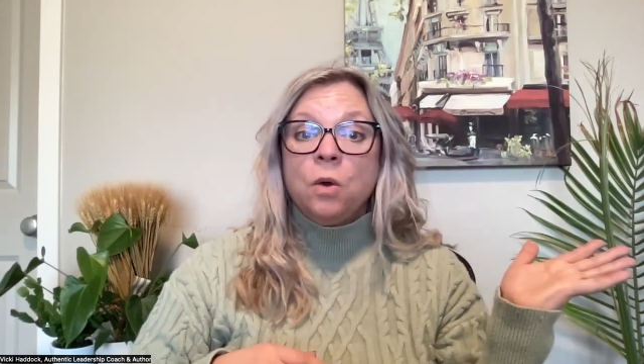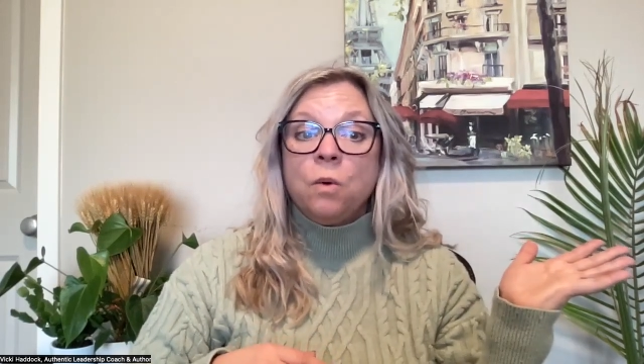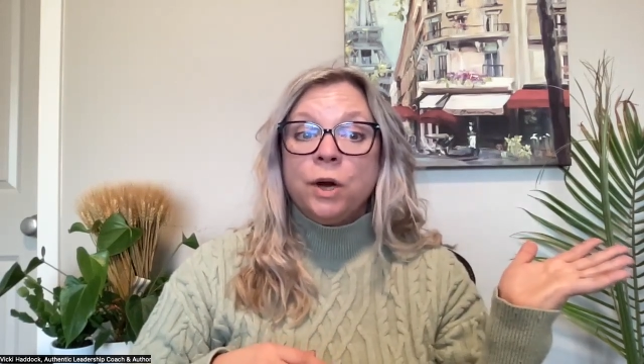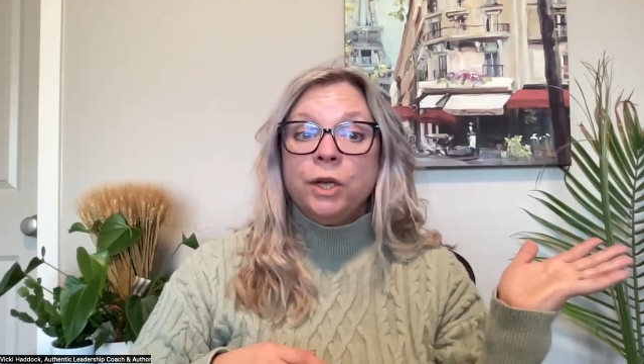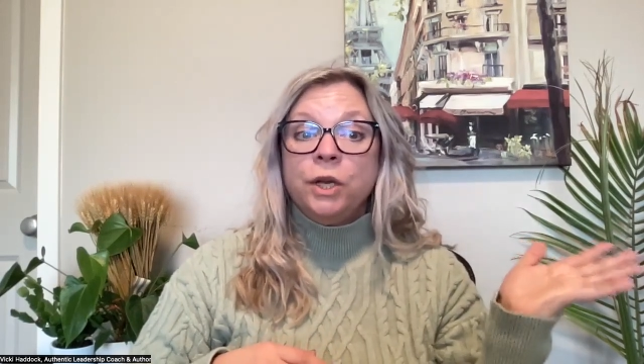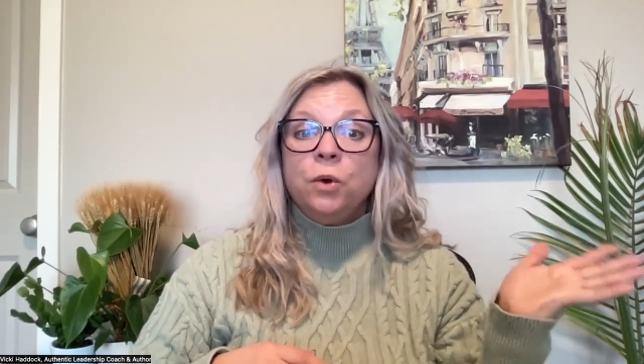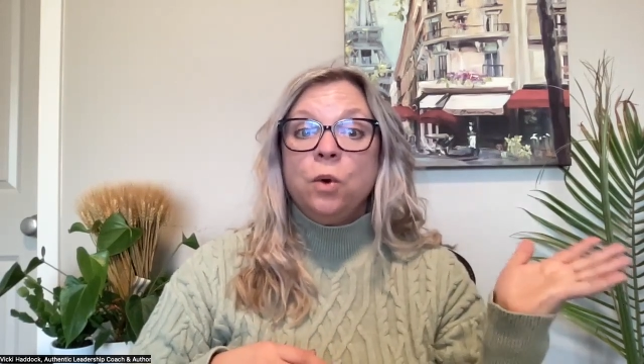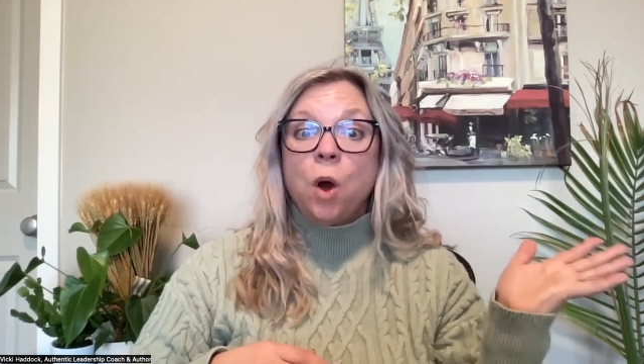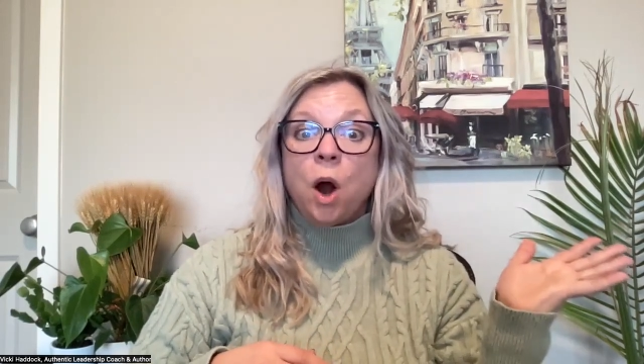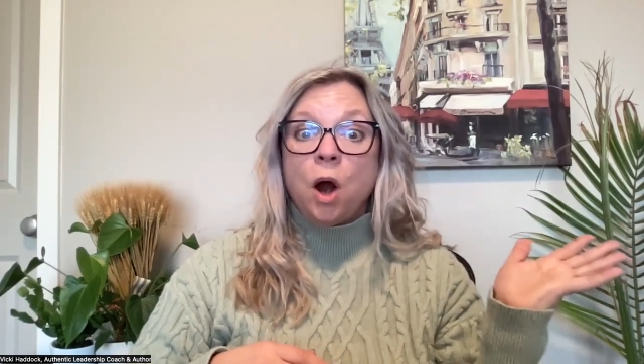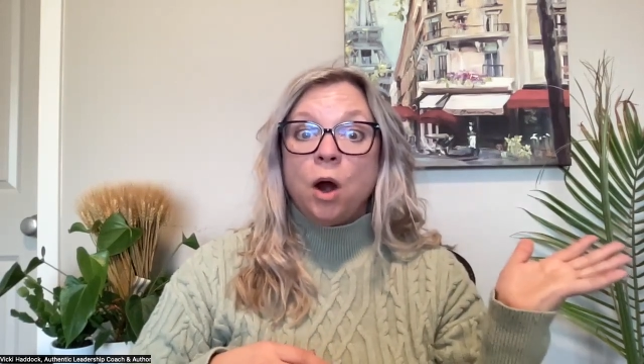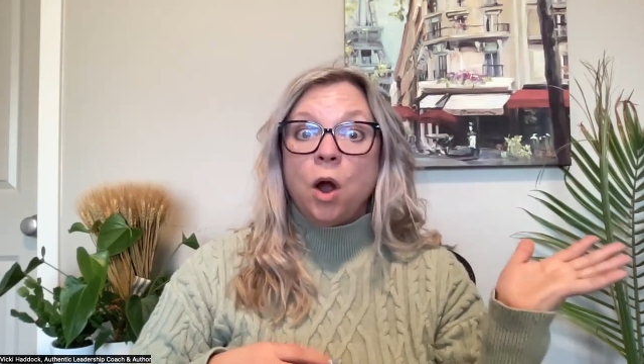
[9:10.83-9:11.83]
where you
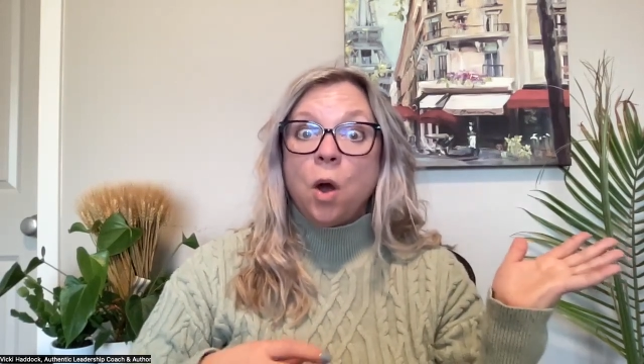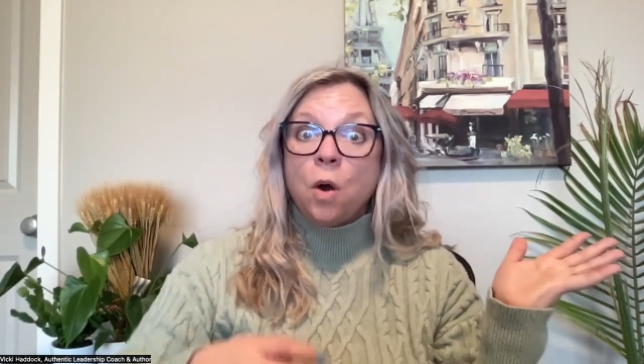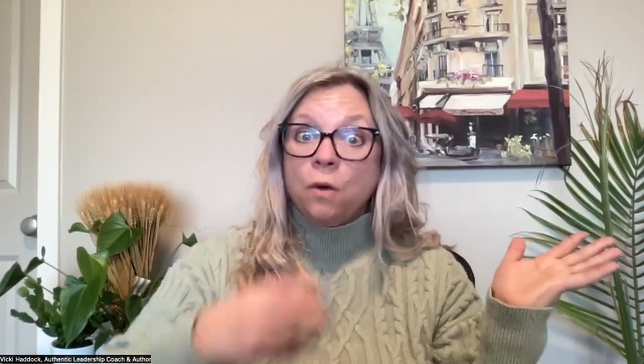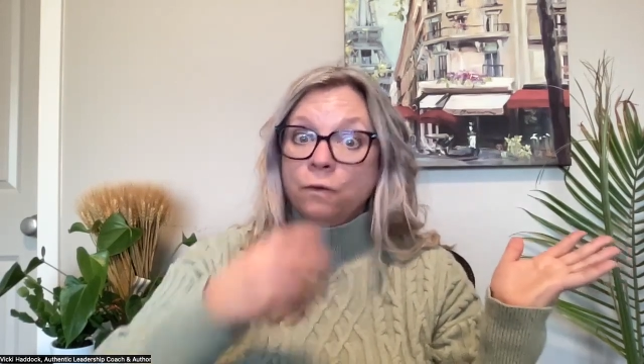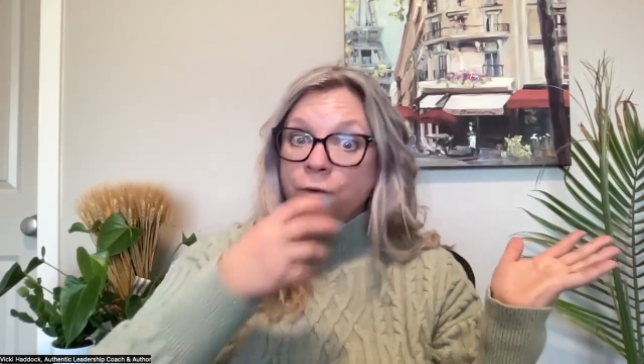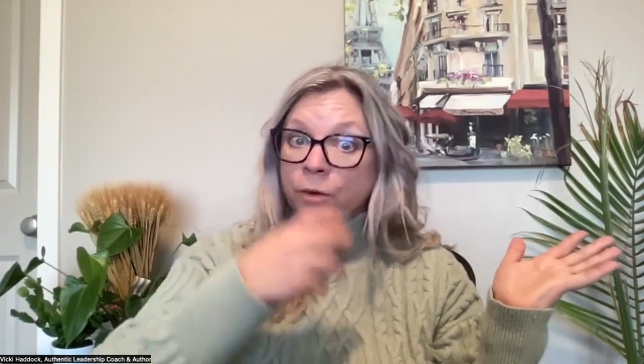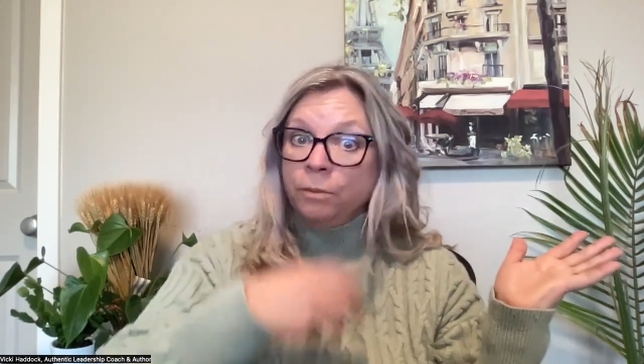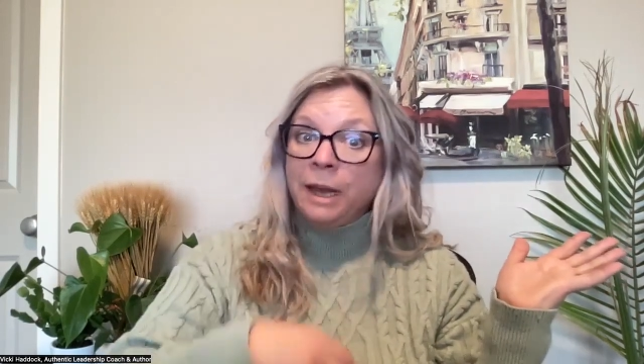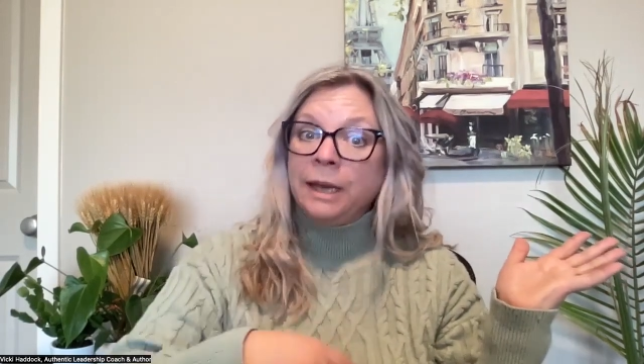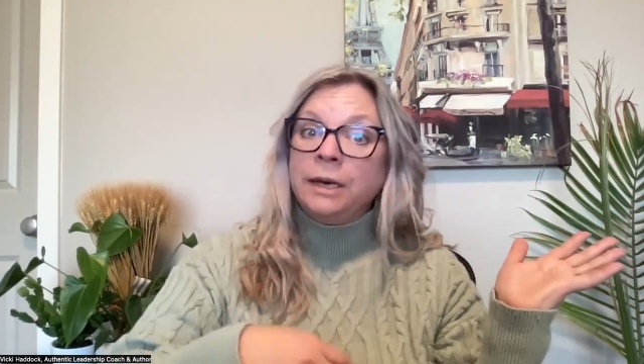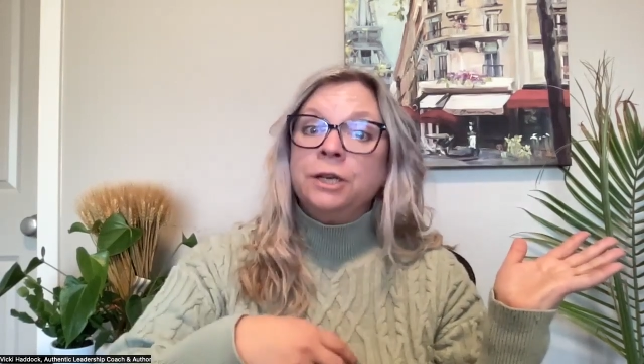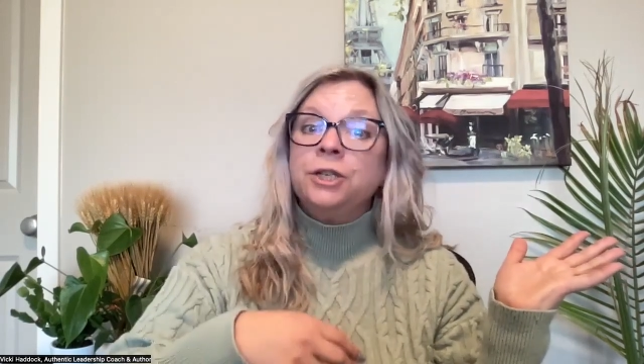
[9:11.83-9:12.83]
are over
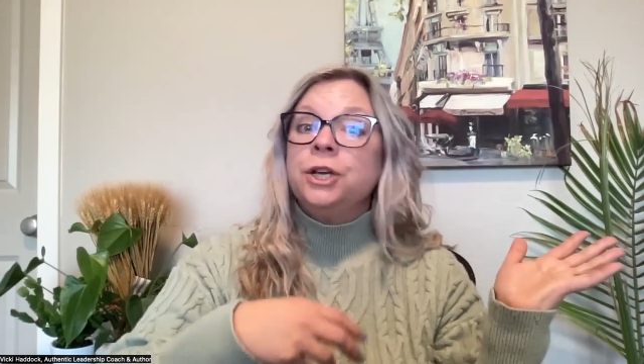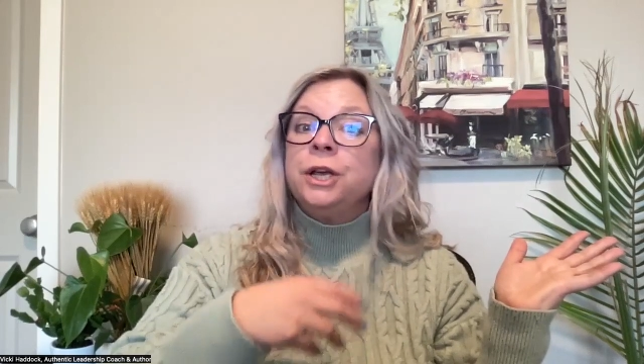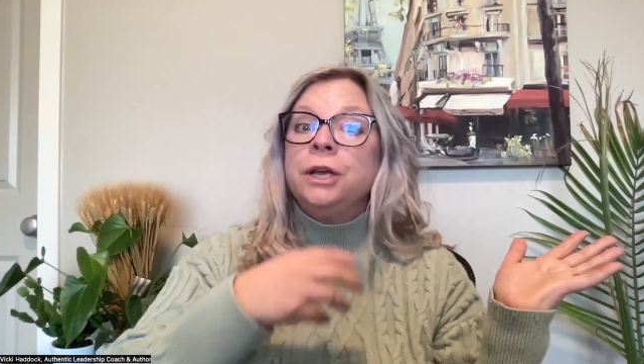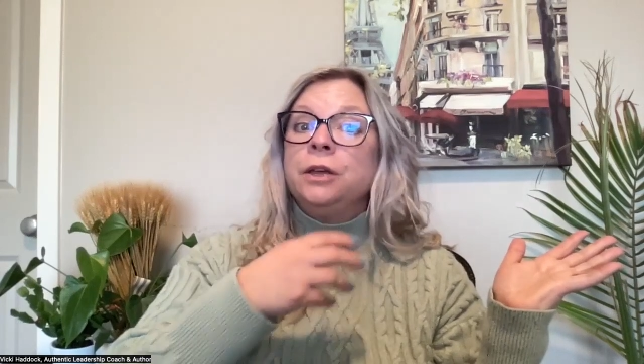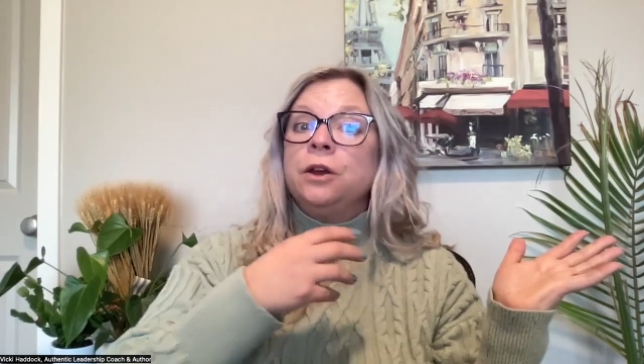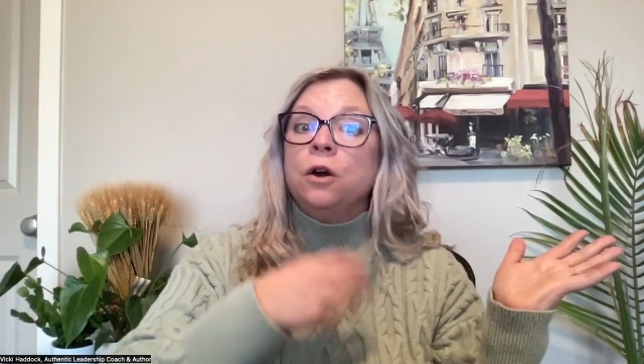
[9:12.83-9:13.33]
managing and